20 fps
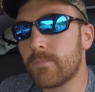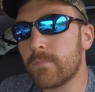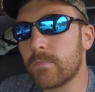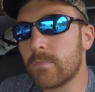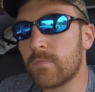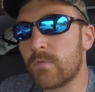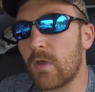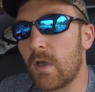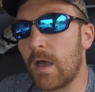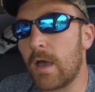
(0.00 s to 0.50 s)

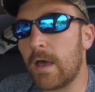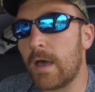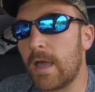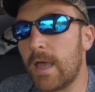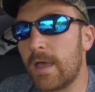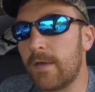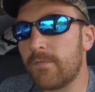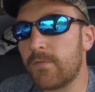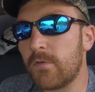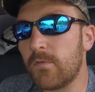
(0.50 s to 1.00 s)
So I'll
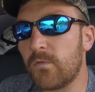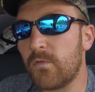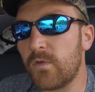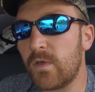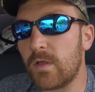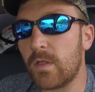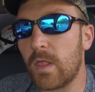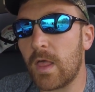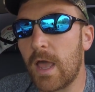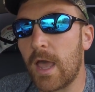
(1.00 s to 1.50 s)
have to
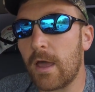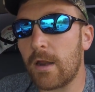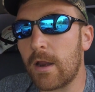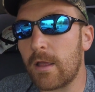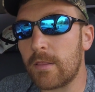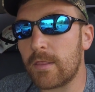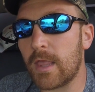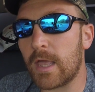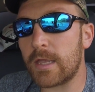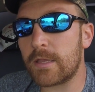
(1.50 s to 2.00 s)
feel out.
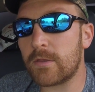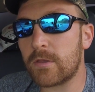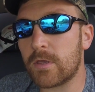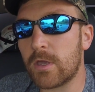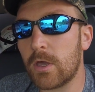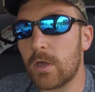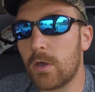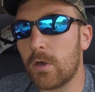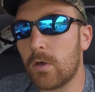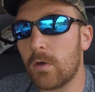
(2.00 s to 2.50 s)
I'd like to
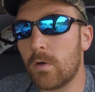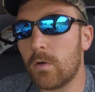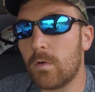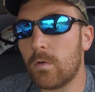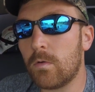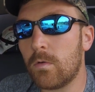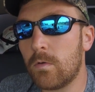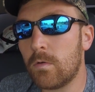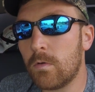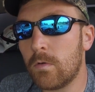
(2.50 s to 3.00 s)
go
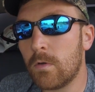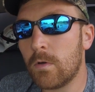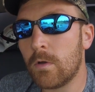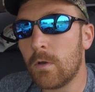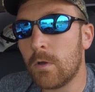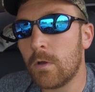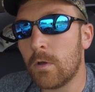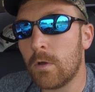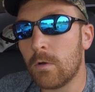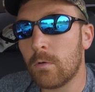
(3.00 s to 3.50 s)

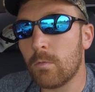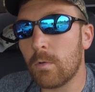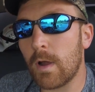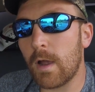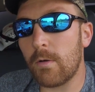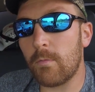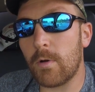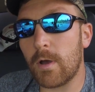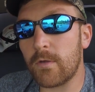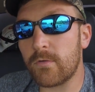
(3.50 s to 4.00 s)
where I
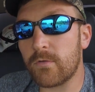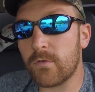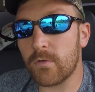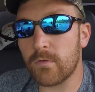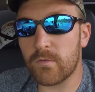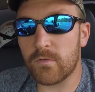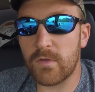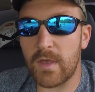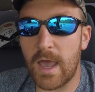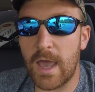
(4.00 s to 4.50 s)
was on
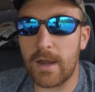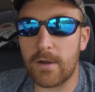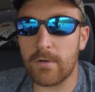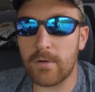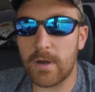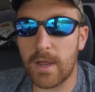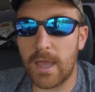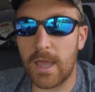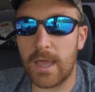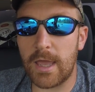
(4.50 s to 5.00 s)

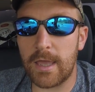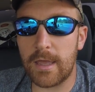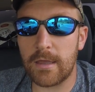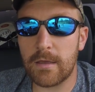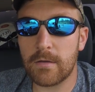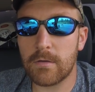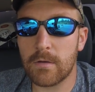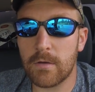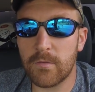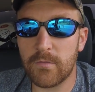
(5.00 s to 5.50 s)
Saturday
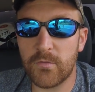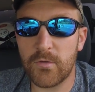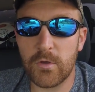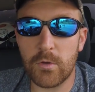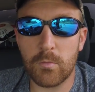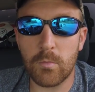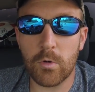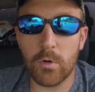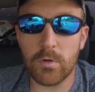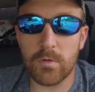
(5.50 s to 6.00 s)
a few
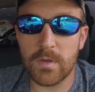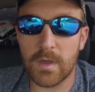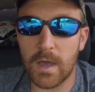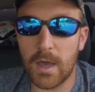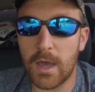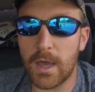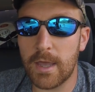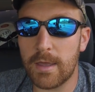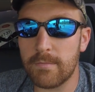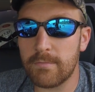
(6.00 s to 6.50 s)
more
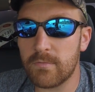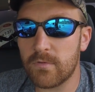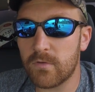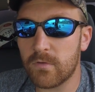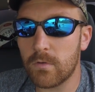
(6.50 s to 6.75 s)
times.